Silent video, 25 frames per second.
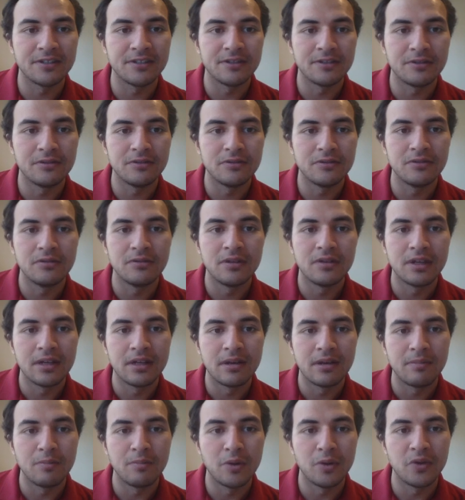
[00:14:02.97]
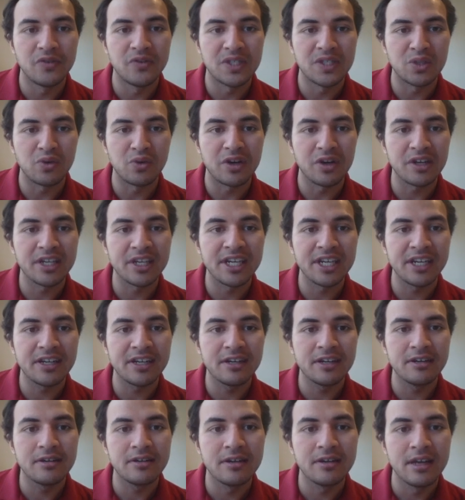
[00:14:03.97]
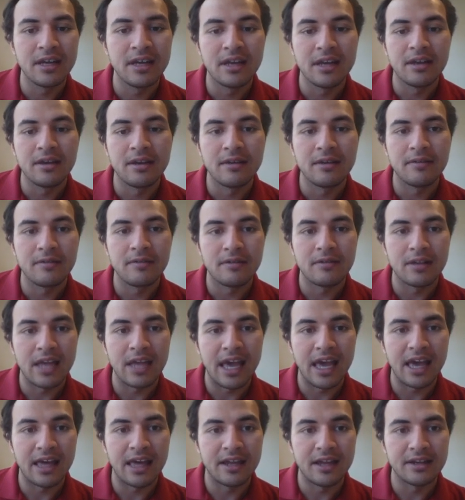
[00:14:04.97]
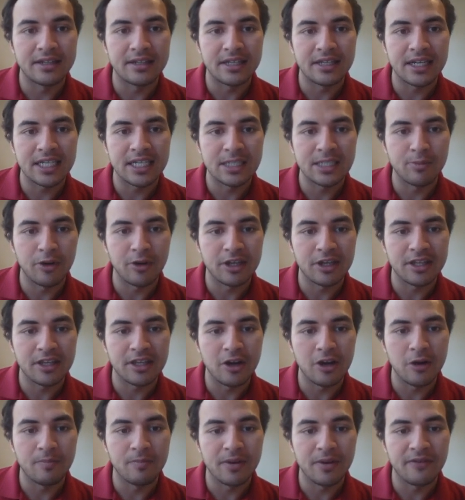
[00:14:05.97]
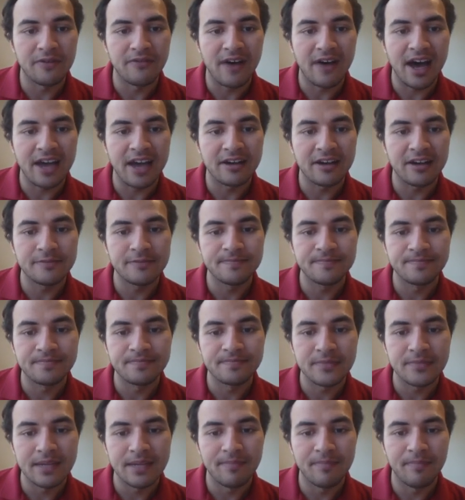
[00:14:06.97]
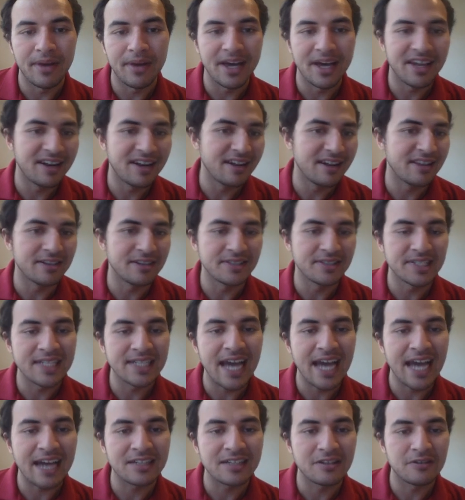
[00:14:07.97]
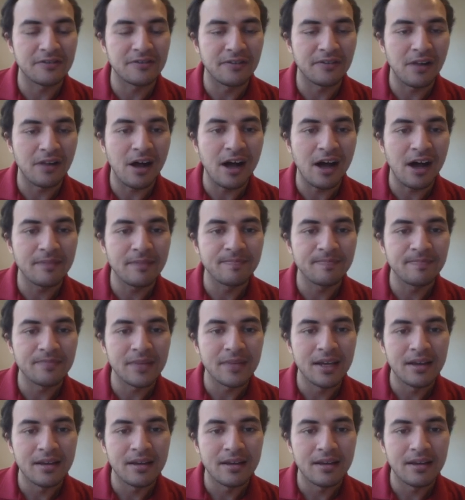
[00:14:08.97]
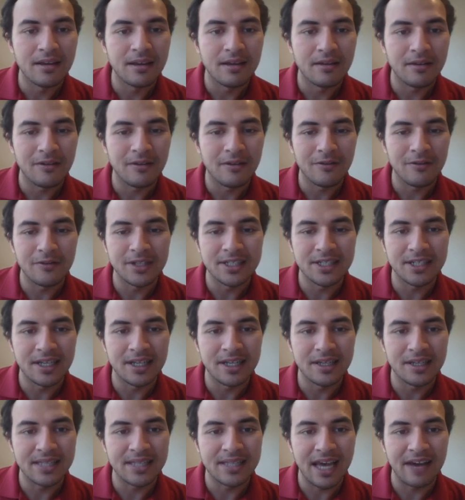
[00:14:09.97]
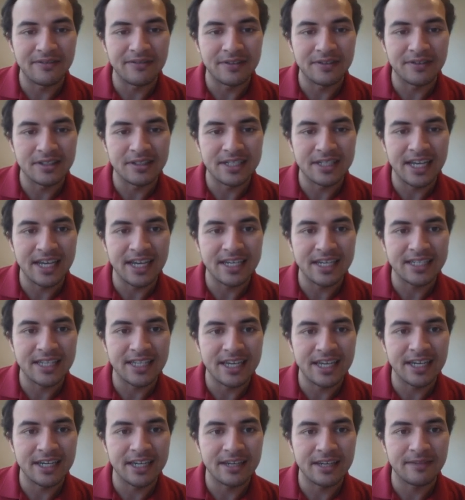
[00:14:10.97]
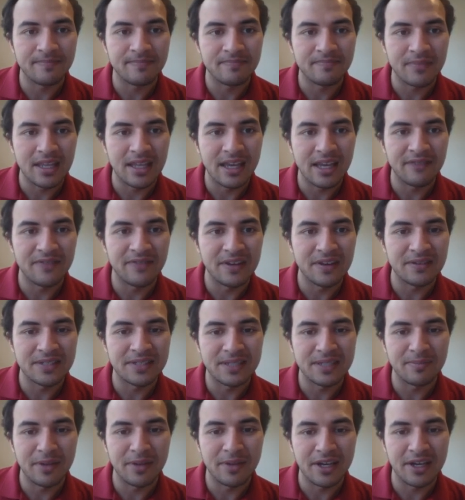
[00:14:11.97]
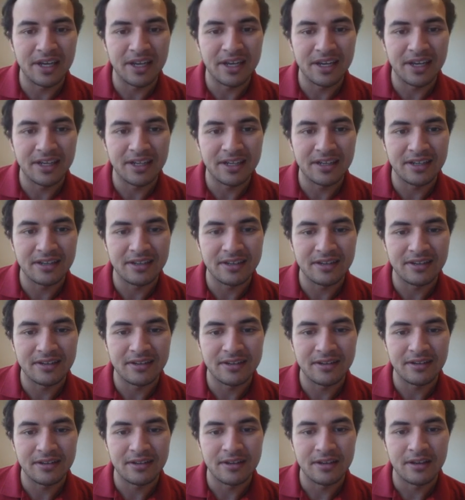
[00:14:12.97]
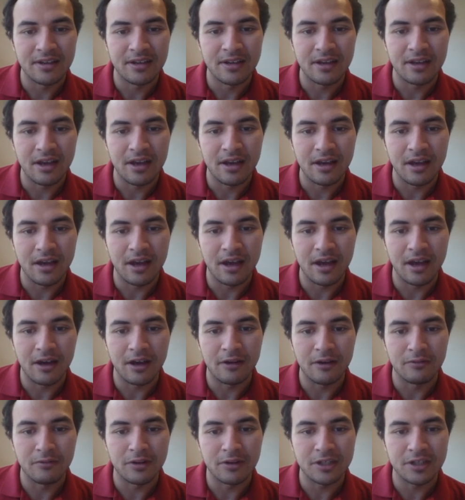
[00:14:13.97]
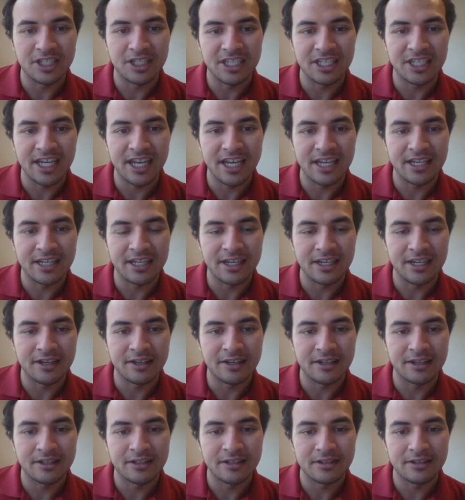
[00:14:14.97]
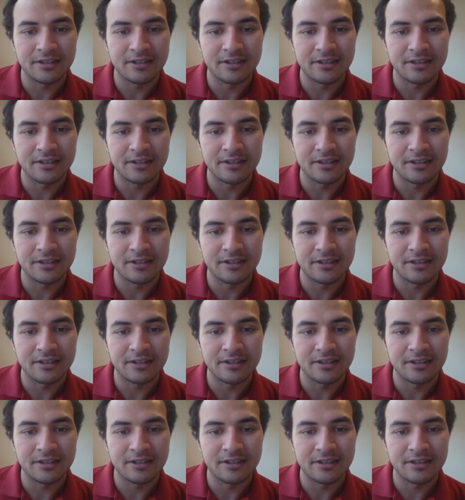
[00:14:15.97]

to move his rook here and exploit the open file. But there's a tactical flaw, which is after take, if he used to play rook g8 here,